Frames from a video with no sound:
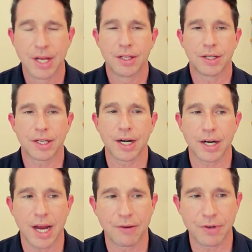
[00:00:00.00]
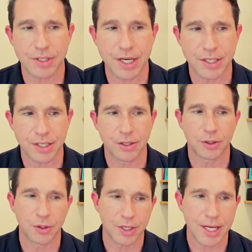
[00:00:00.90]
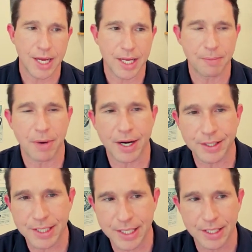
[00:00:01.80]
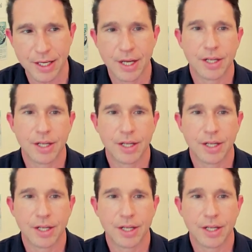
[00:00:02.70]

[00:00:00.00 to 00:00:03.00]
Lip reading: Look at our conversation. Gloria y Martín.